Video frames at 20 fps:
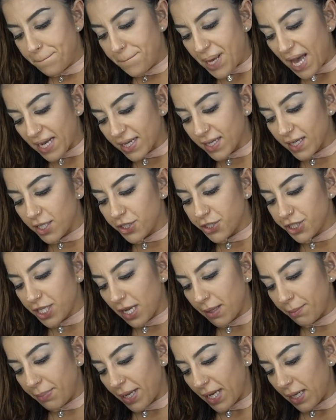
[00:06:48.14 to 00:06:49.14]
Becca
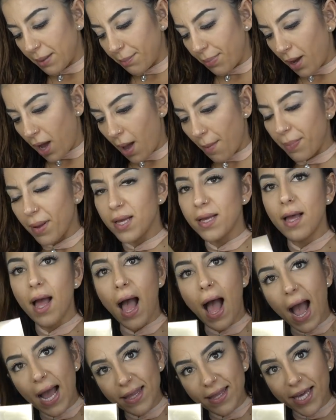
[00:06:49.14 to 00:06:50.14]
Champagne Pop
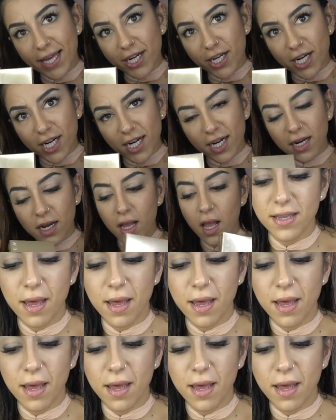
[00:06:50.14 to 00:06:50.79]
Highlighter.